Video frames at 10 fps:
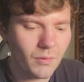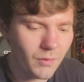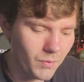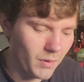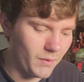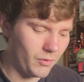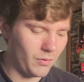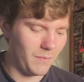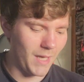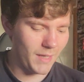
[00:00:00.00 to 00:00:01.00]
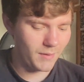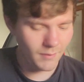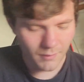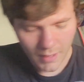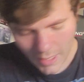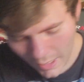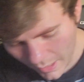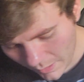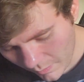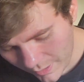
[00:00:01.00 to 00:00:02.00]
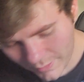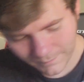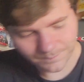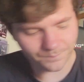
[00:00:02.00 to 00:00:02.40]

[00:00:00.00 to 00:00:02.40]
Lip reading: and there's one on the Dreamcast. Anyways,